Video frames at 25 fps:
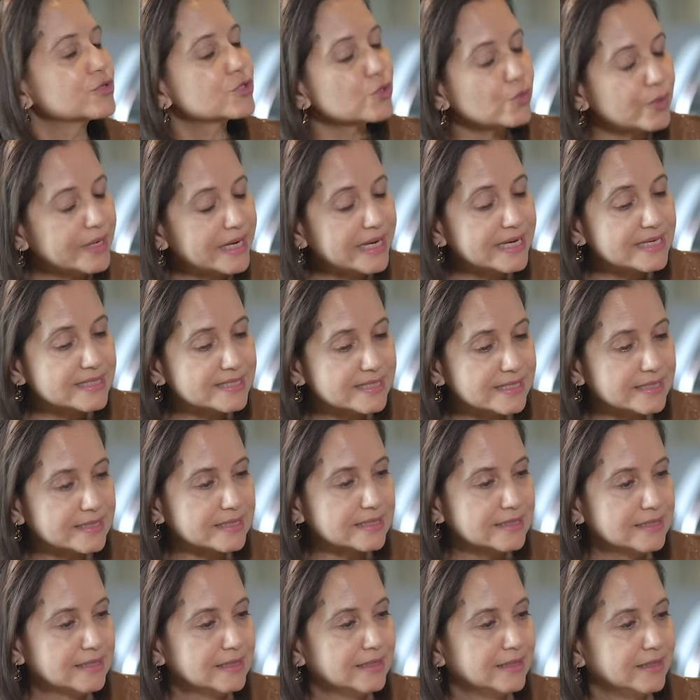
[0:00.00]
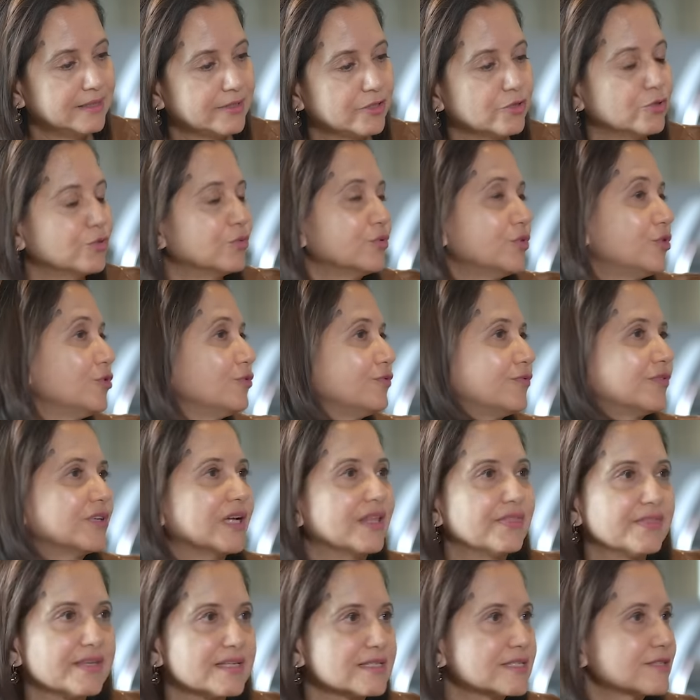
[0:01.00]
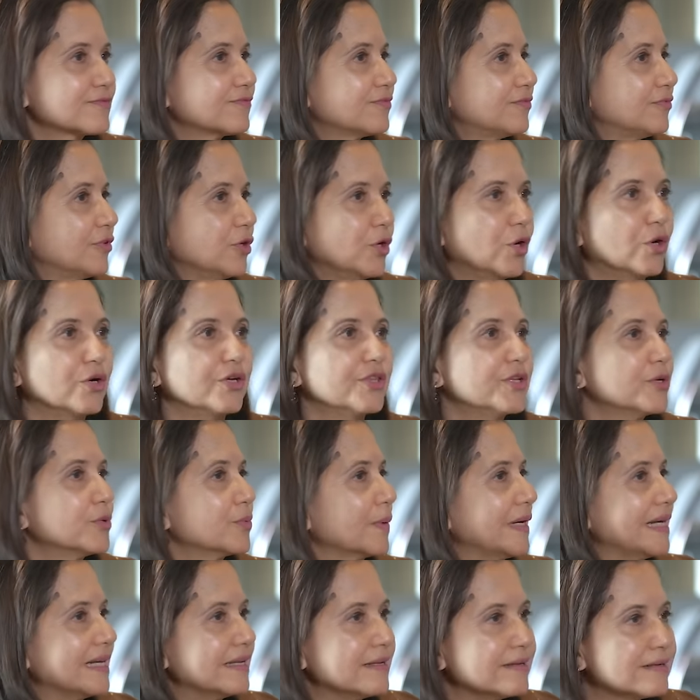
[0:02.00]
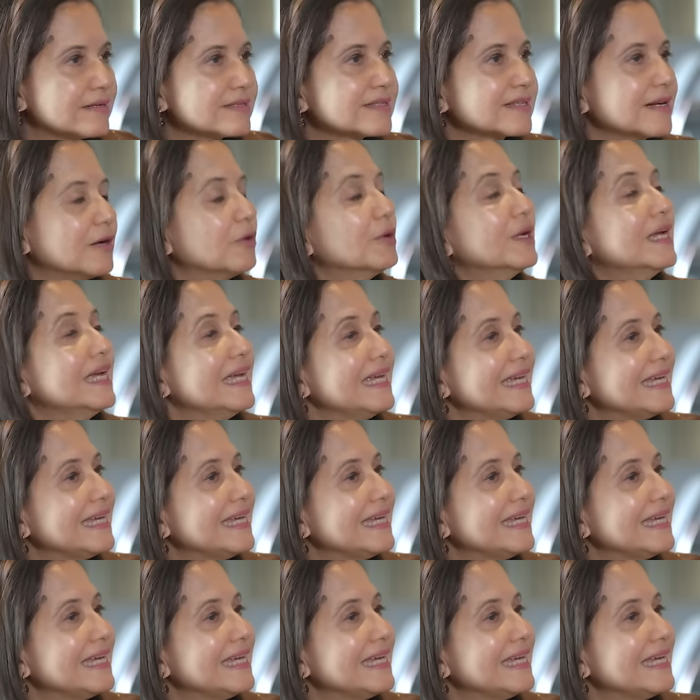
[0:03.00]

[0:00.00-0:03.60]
So is it, you know, you've done this for longer than 20 years now.